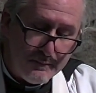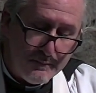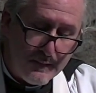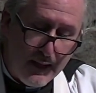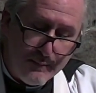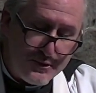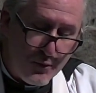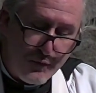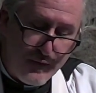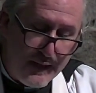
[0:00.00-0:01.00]
I am
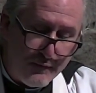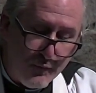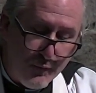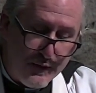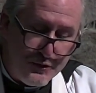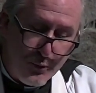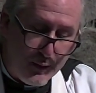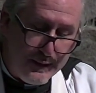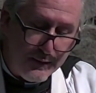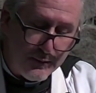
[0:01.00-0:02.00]
so thankful that you are
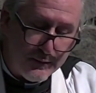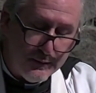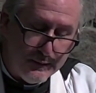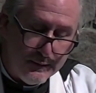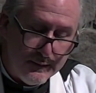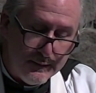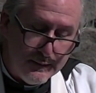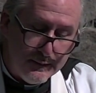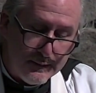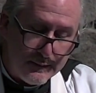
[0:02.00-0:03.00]
here.
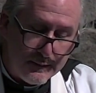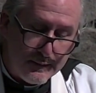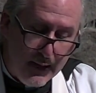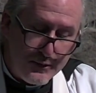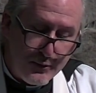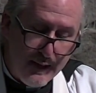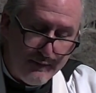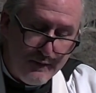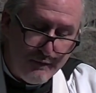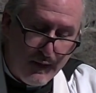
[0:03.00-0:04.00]
God, your
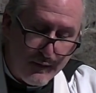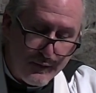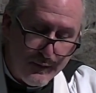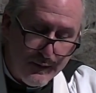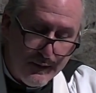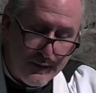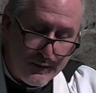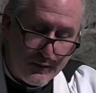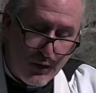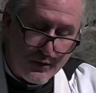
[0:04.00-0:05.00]
heavenly Father,
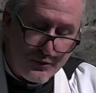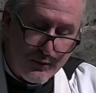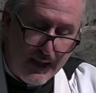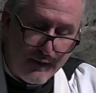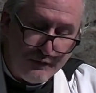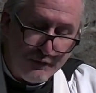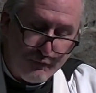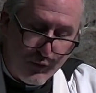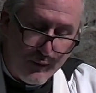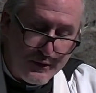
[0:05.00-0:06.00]
cause your life to
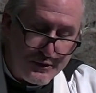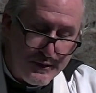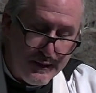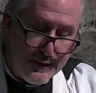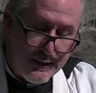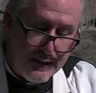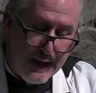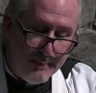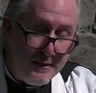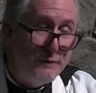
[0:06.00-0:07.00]
flourish
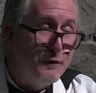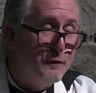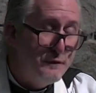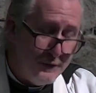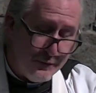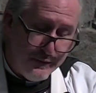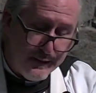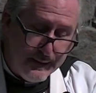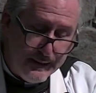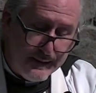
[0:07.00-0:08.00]
and be fulfilled
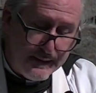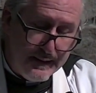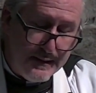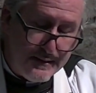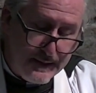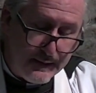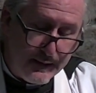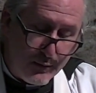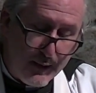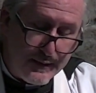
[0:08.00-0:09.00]
in his healing
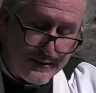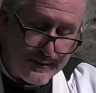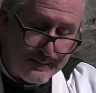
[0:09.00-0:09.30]
grace.